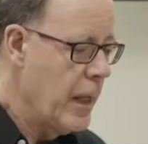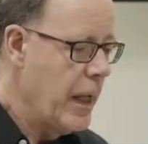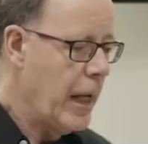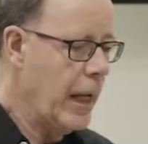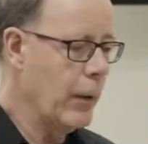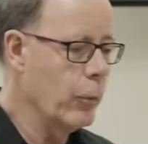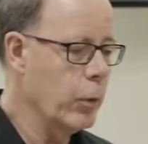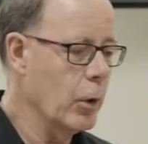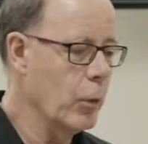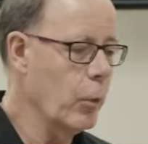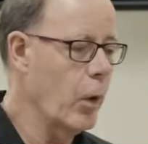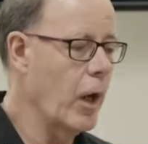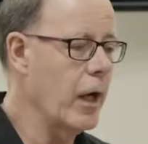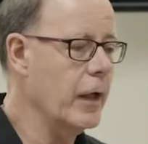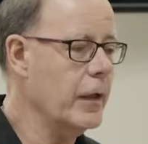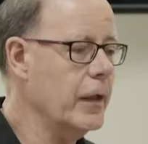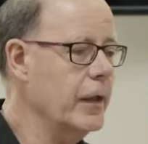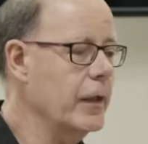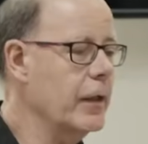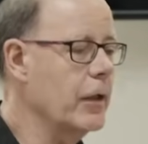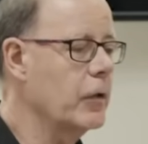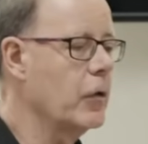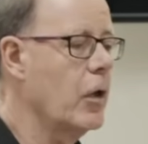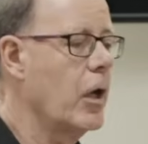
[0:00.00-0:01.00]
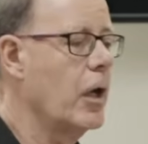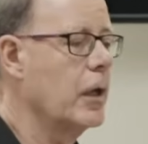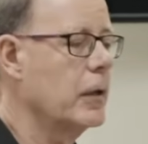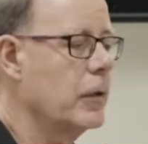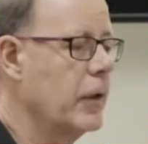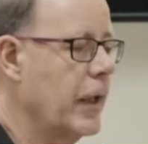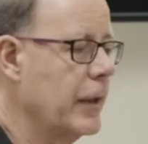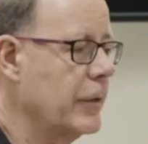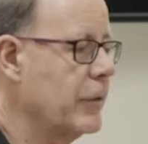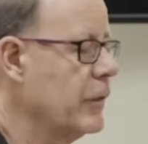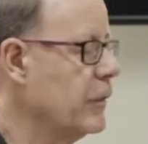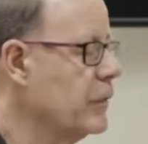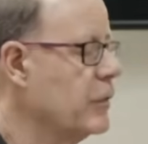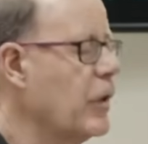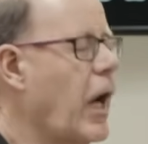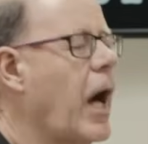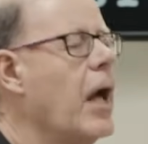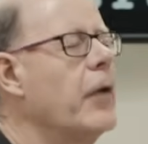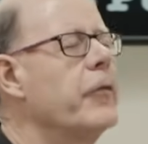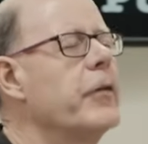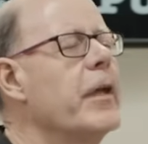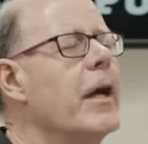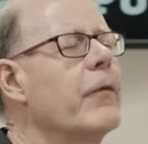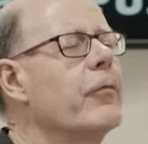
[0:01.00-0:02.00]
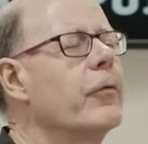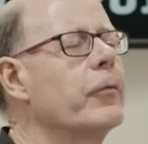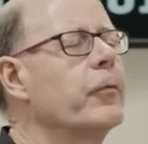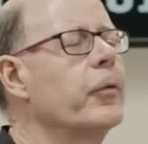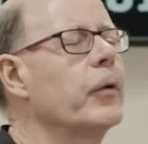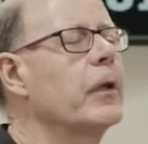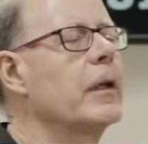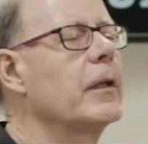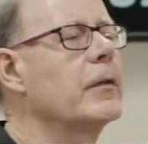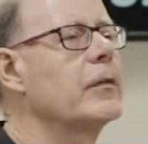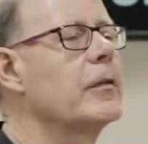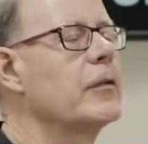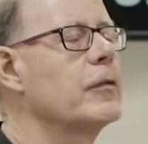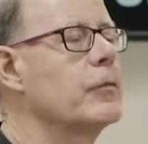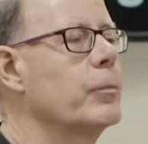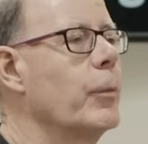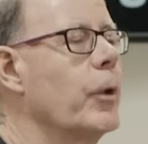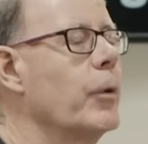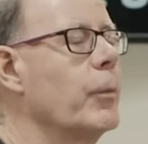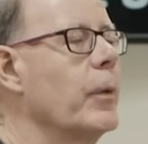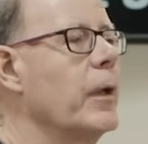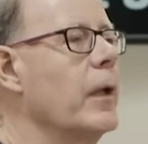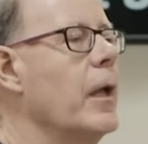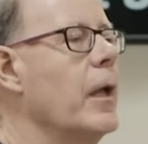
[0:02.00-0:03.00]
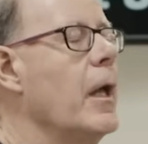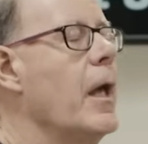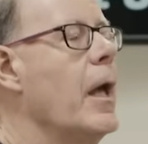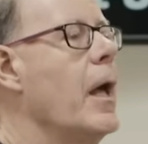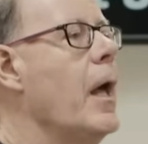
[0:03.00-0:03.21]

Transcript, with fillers: And we're walking along like this. I'll never forget this moment.